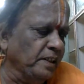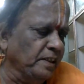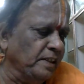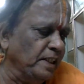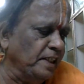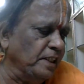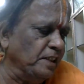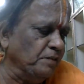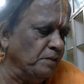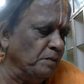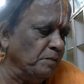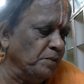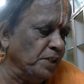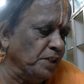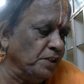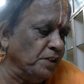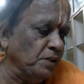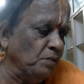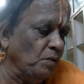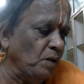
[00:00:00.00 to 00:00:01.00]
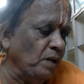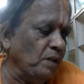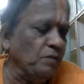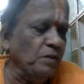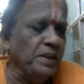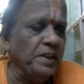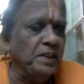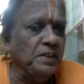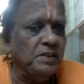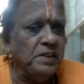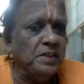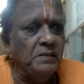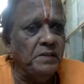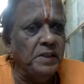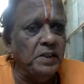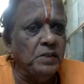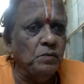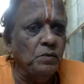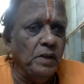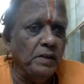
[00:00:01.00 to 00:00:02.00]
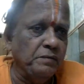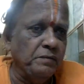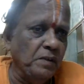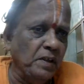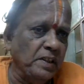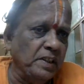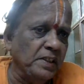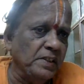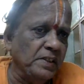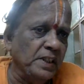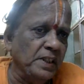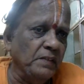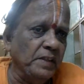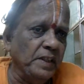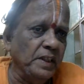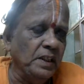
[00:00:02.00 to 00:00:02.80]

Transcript: That is from section 127 to 147.